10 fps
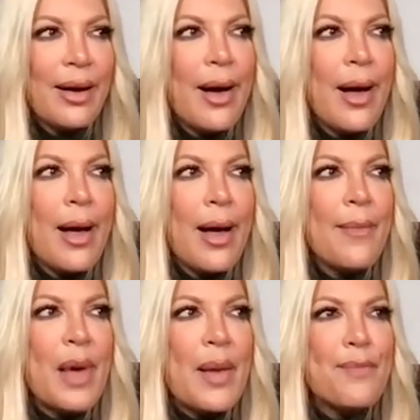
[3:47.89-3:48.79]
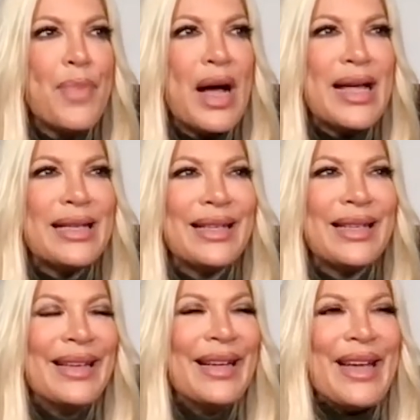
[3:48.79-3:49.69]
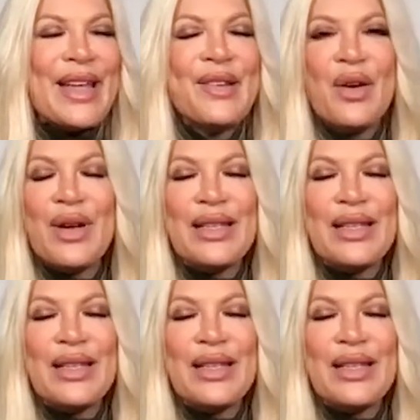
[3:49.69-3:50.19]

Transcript: um, but you know,